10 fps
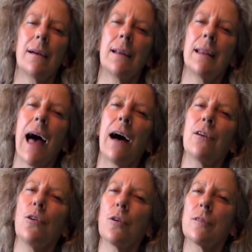
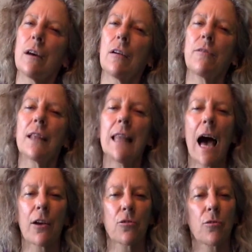Allow yourself the
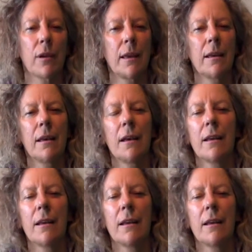luxury,